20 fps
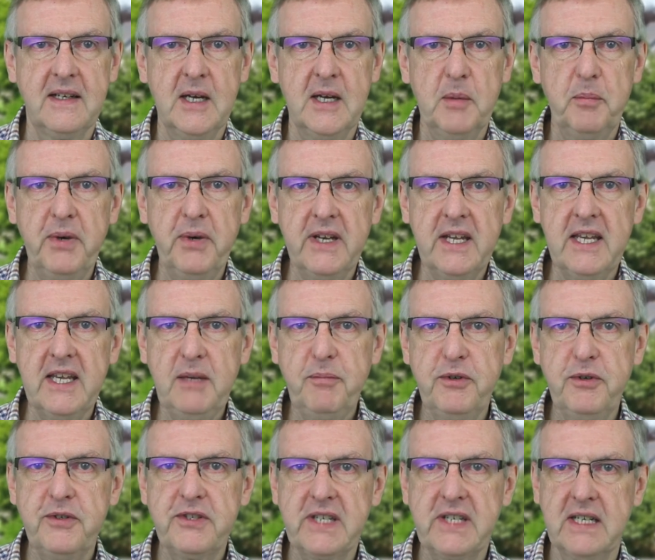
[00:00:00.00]
But
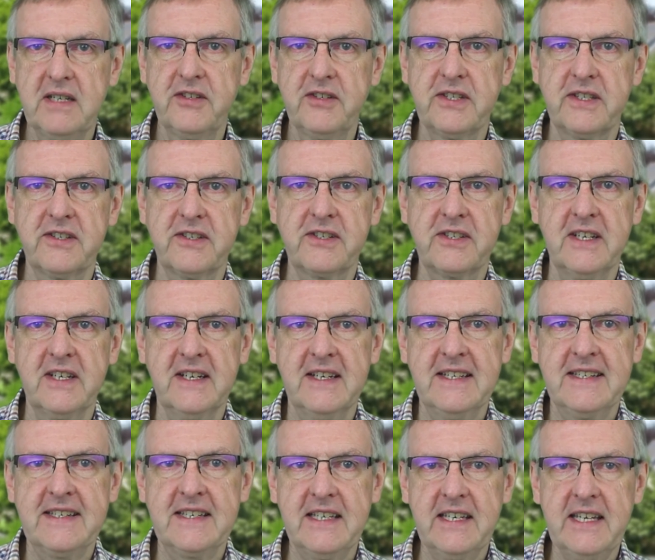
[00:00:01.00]
Hebrews tells us
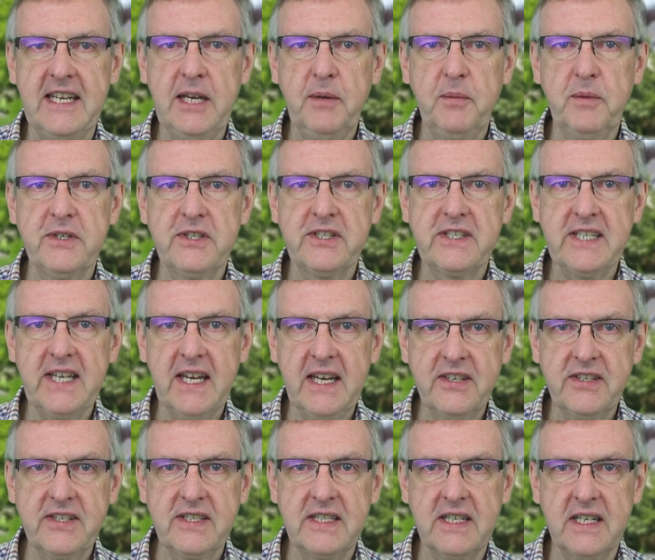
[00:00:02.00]
that he was
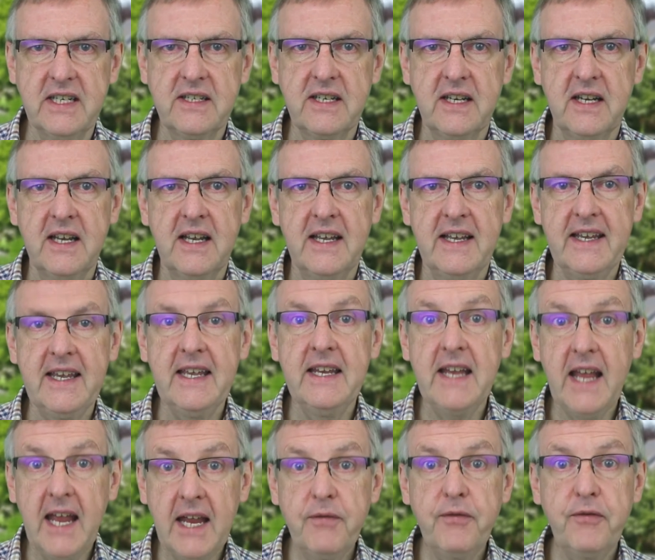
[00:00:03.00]
tested in
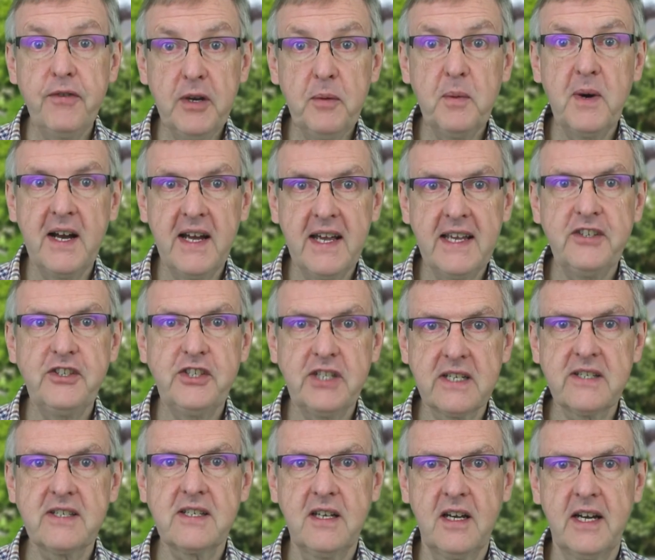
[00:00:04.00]
every way
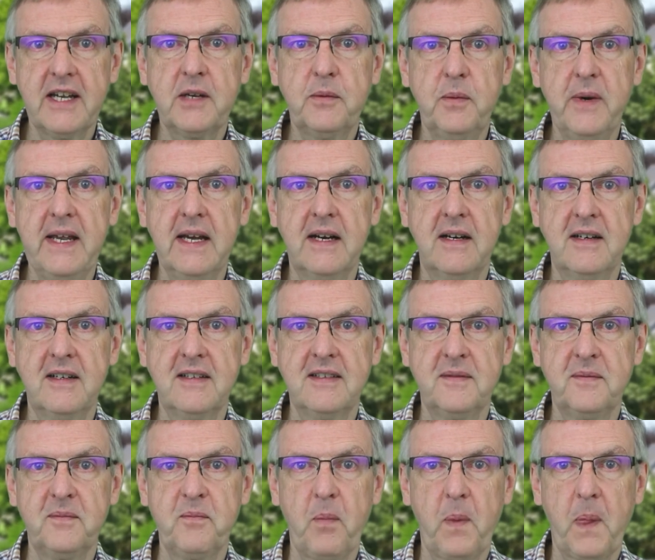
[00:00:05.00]
just like we are.
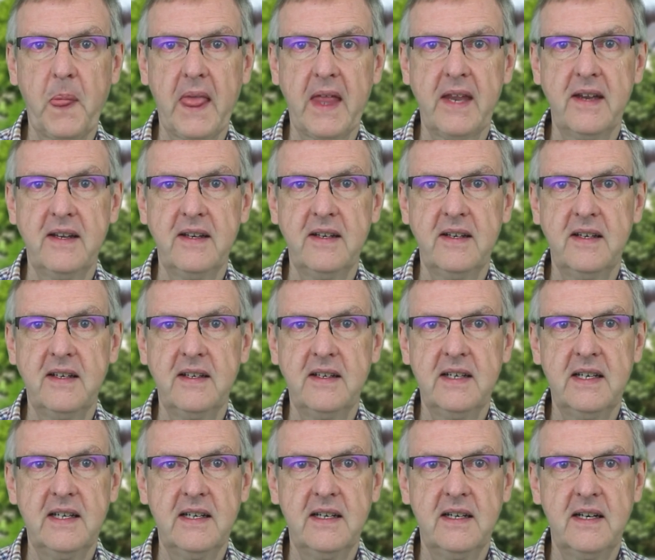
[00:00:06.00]

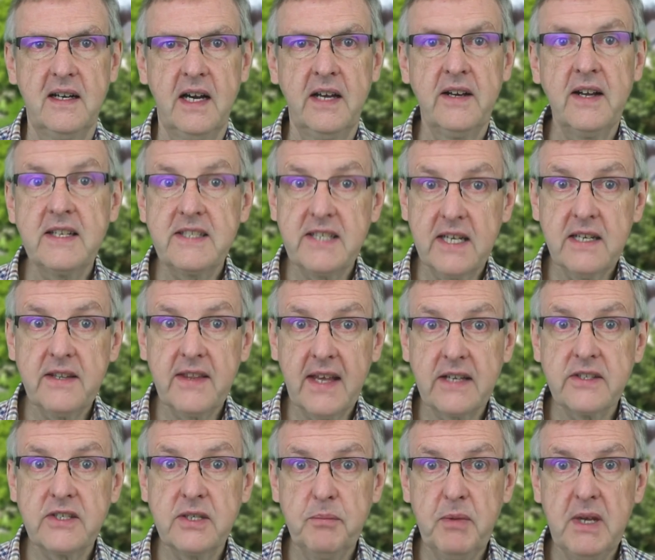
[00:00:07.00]
And I take
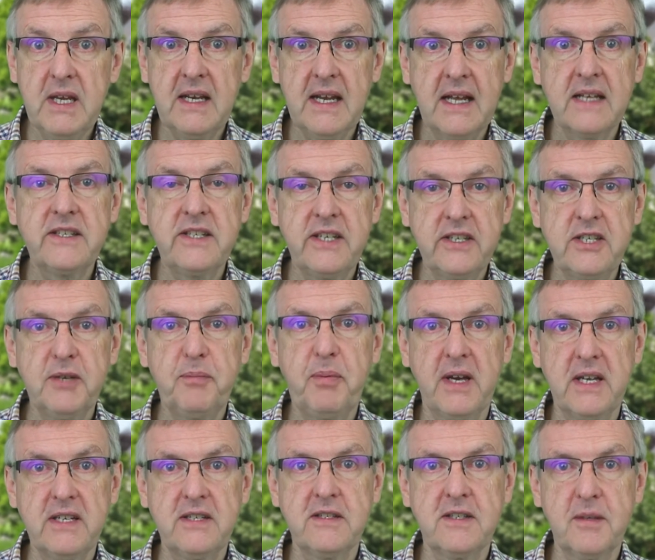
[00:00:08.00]
that to mean
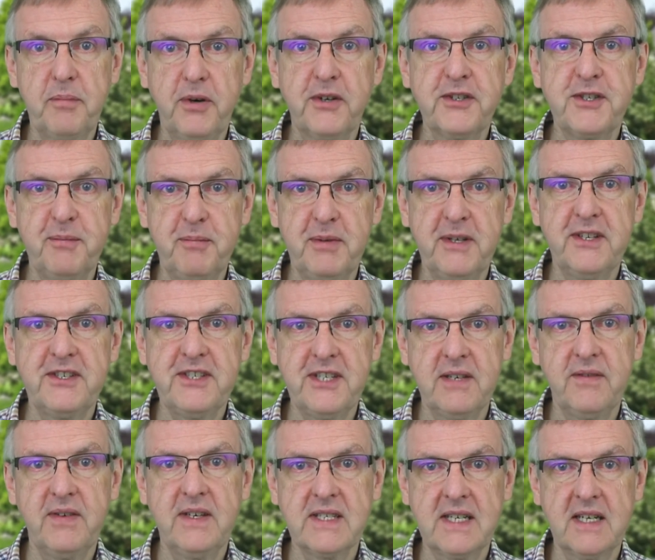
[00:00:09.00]
anticipating the possibility
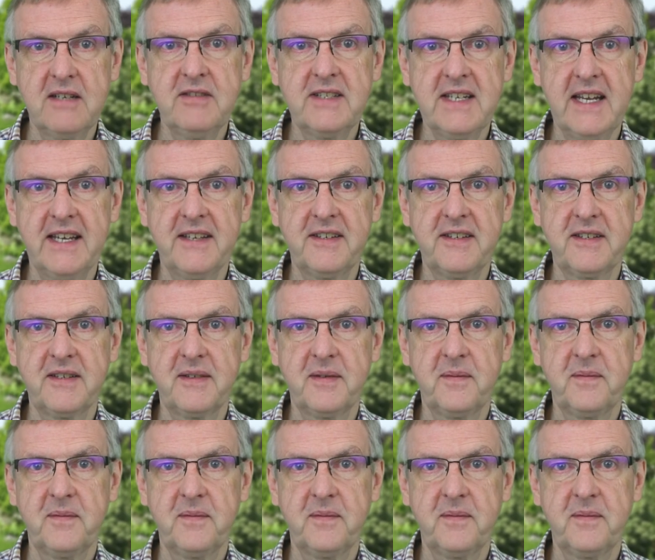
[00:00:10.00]
of his own death.